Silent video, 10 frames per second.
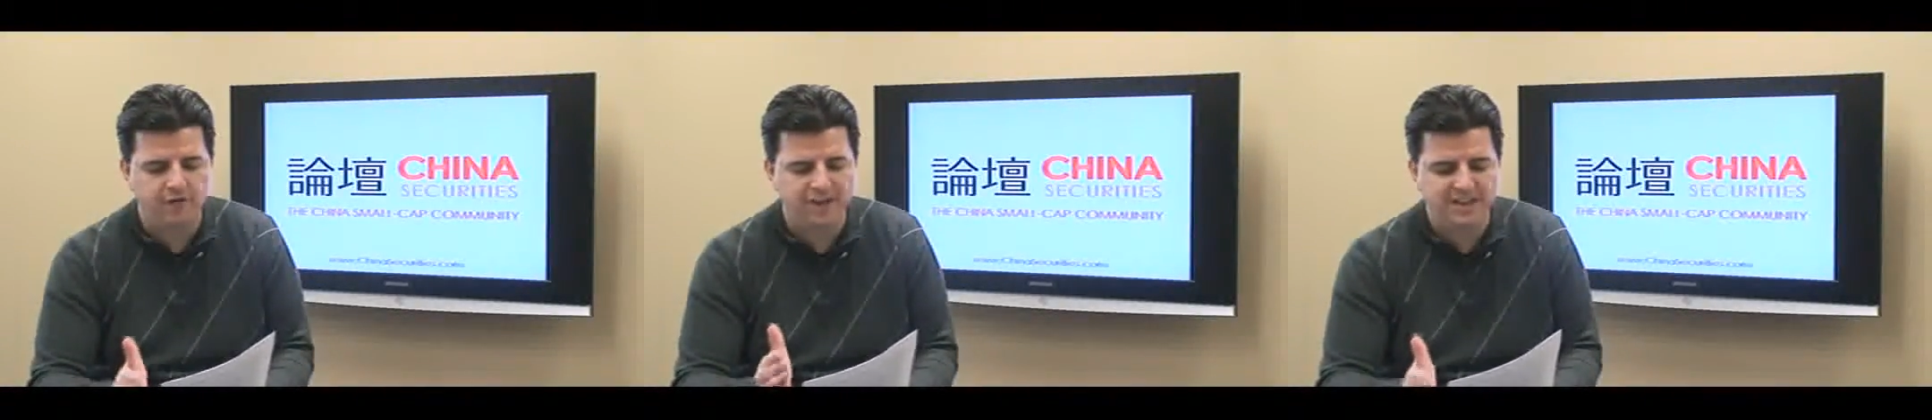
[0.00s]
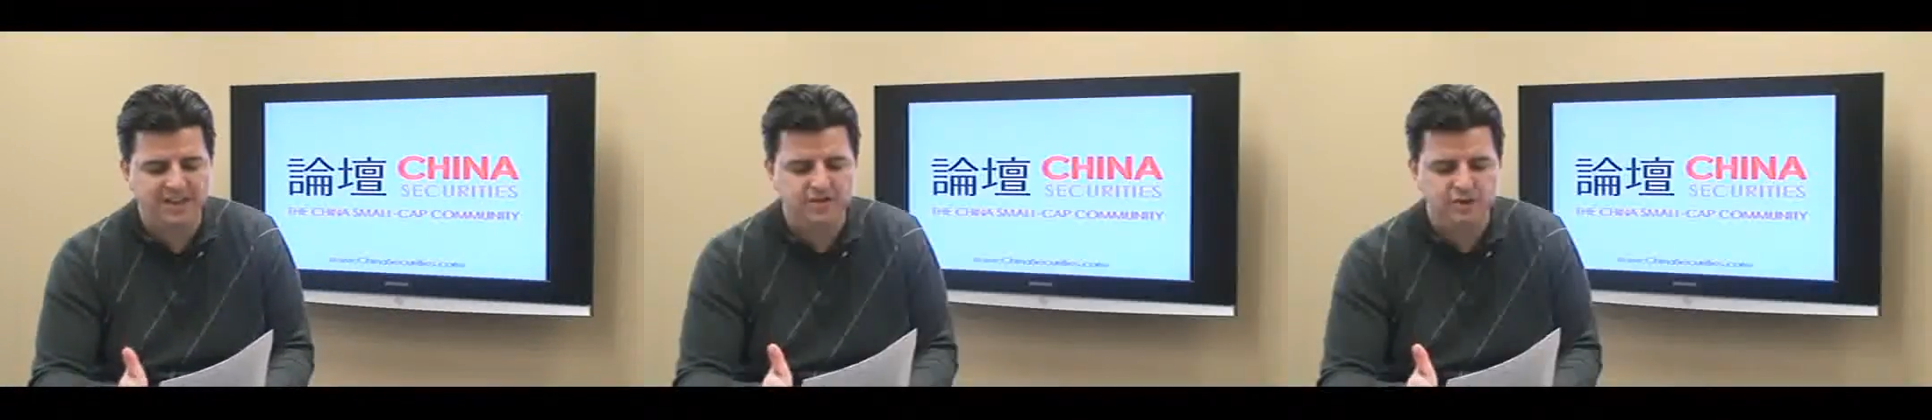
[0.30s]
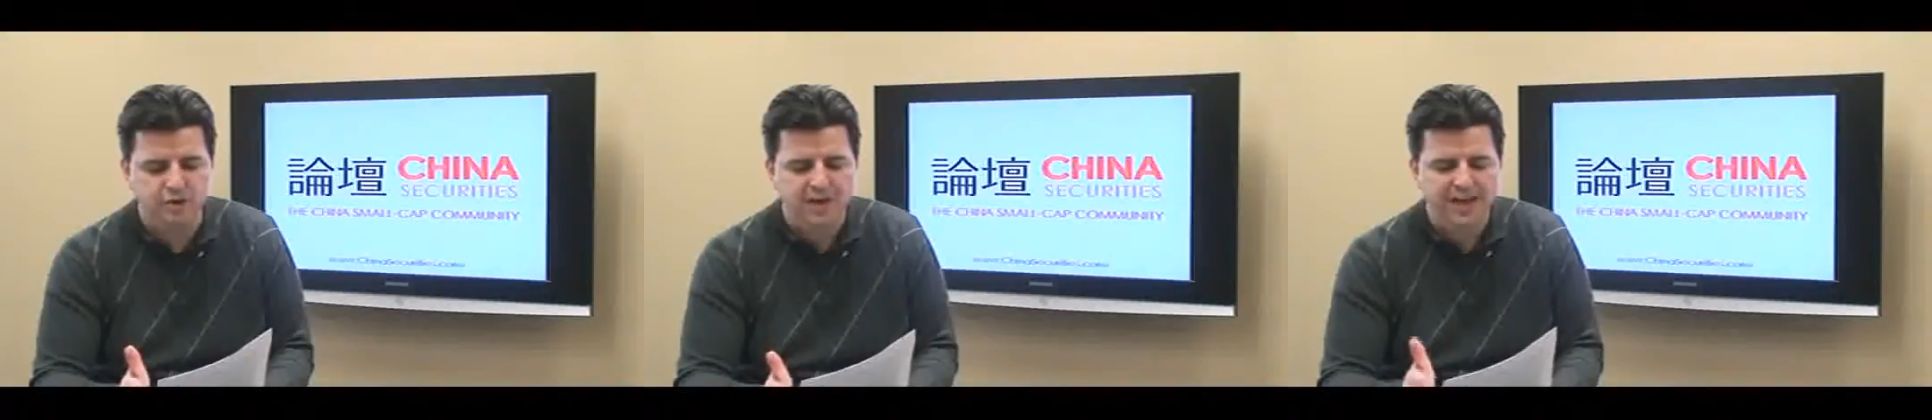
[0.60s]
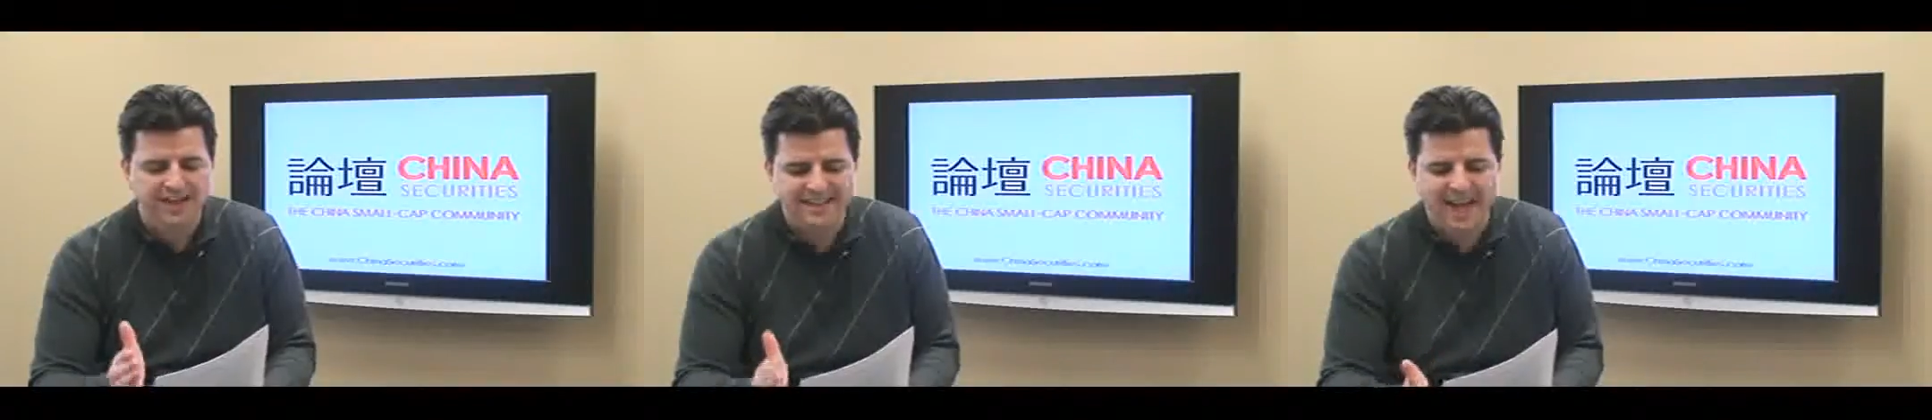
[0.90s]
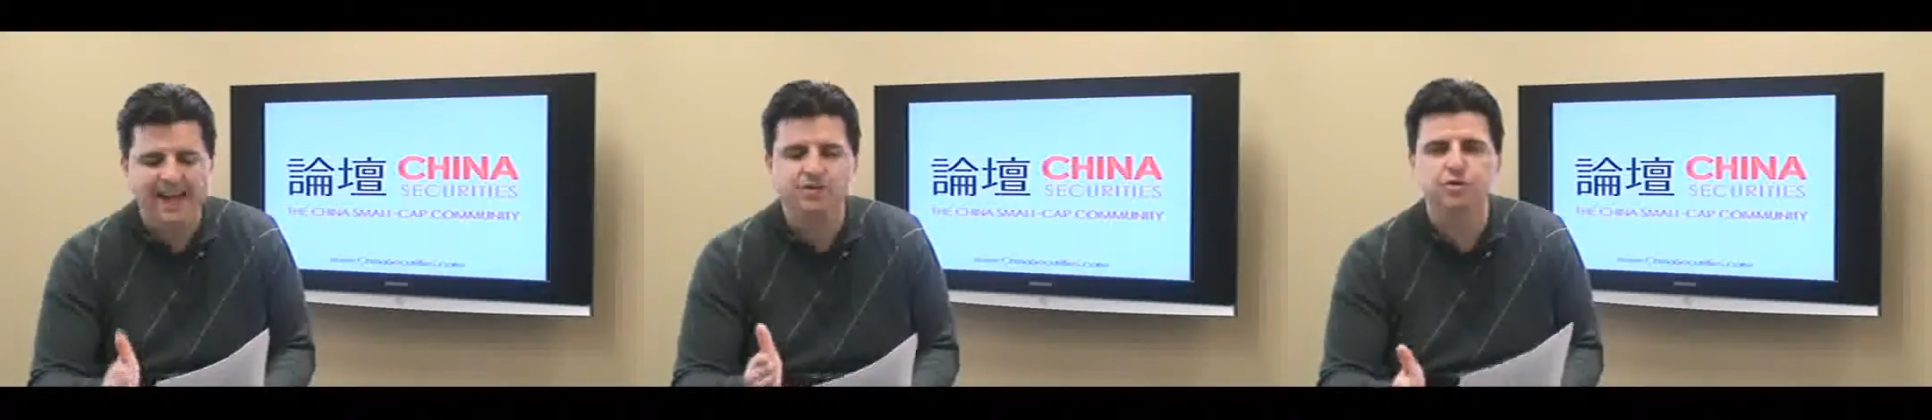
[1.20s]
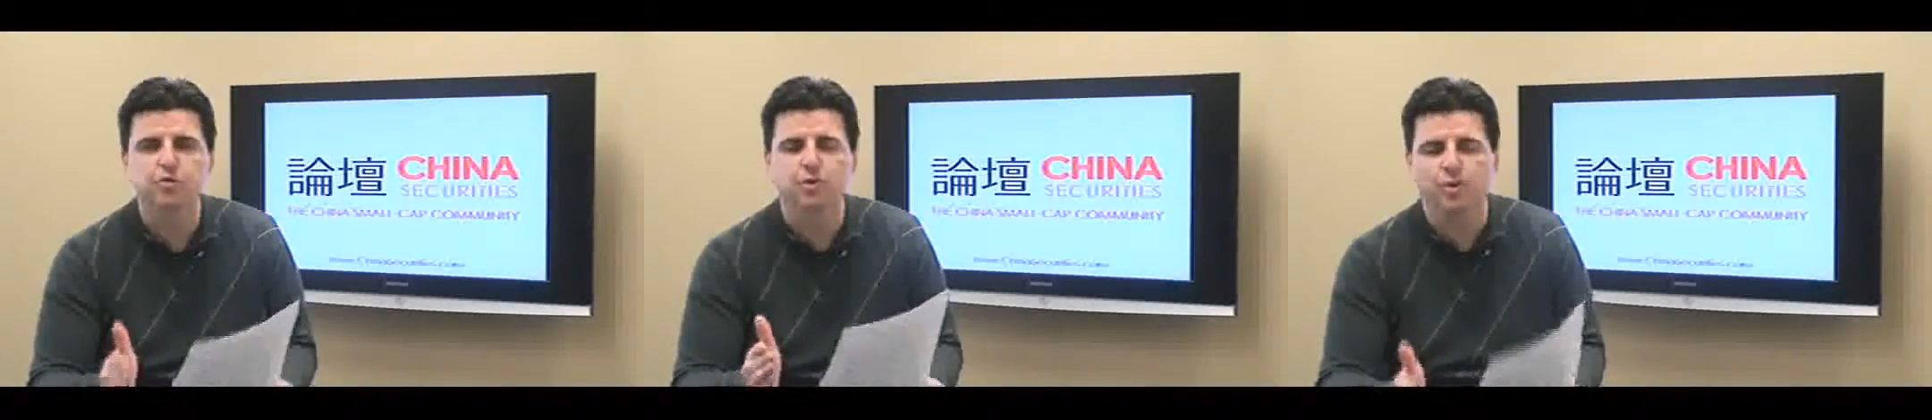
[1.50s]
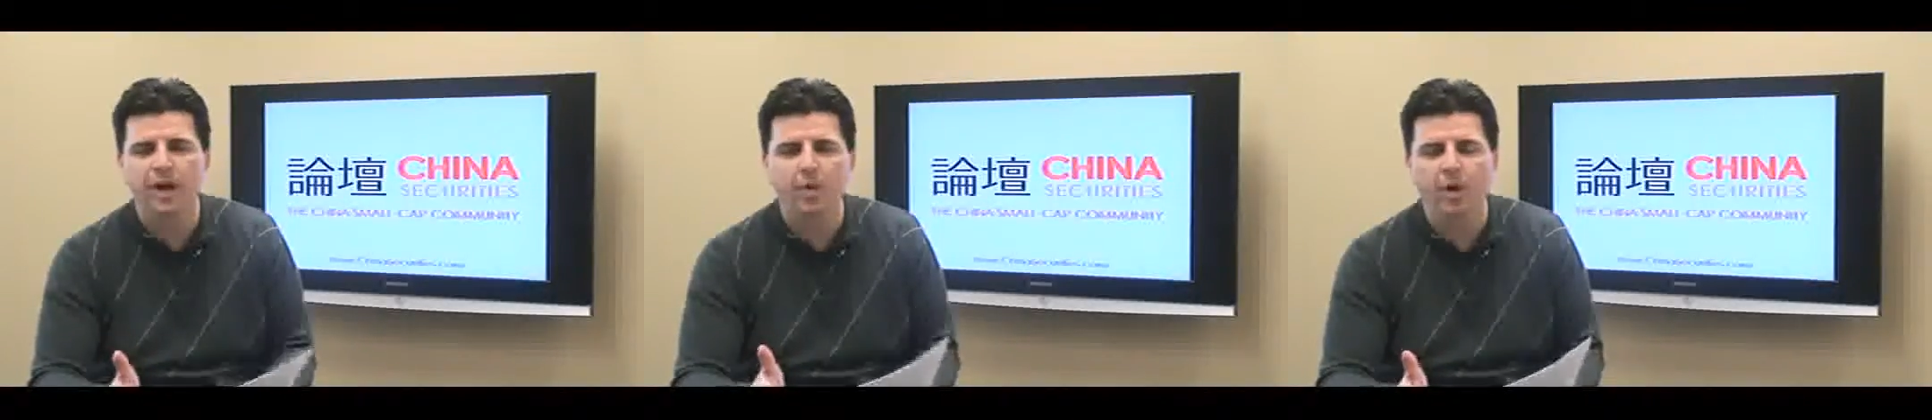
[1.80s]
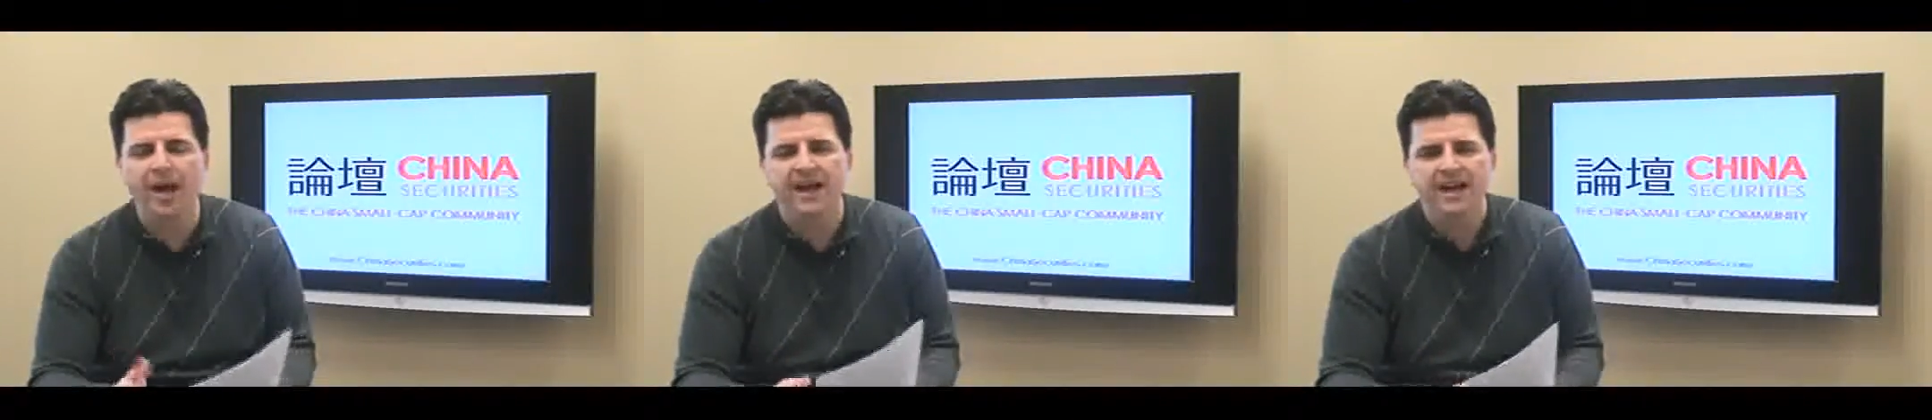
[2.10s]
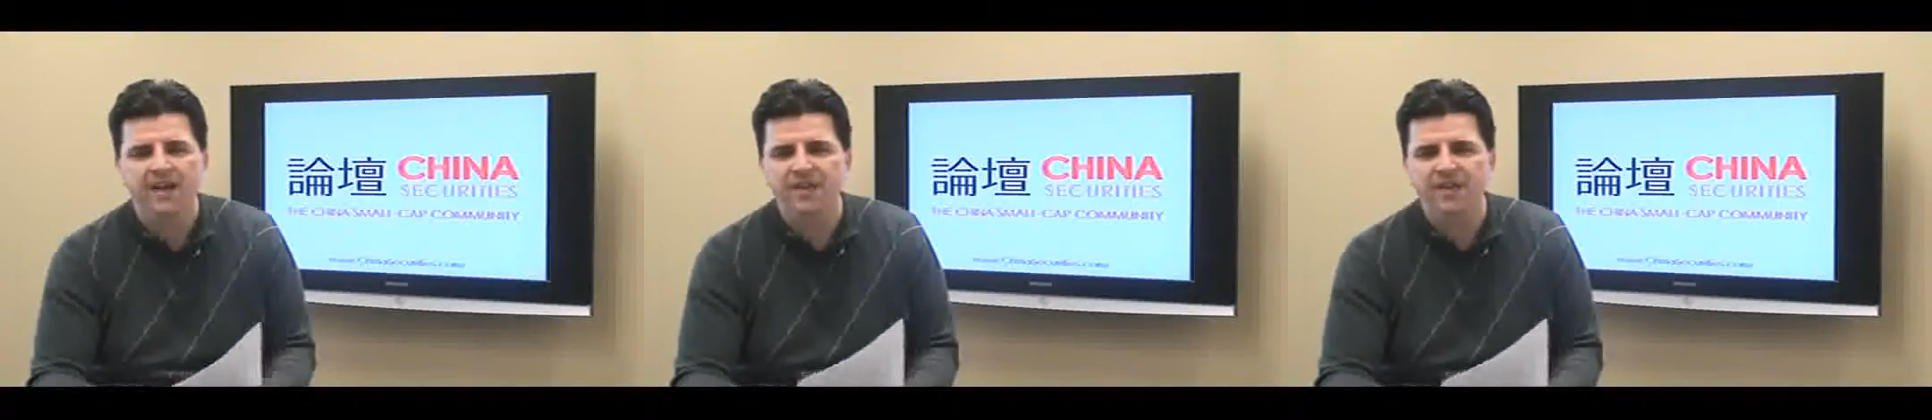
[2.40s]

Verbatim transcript: for the Gizu Gangzhou Railway.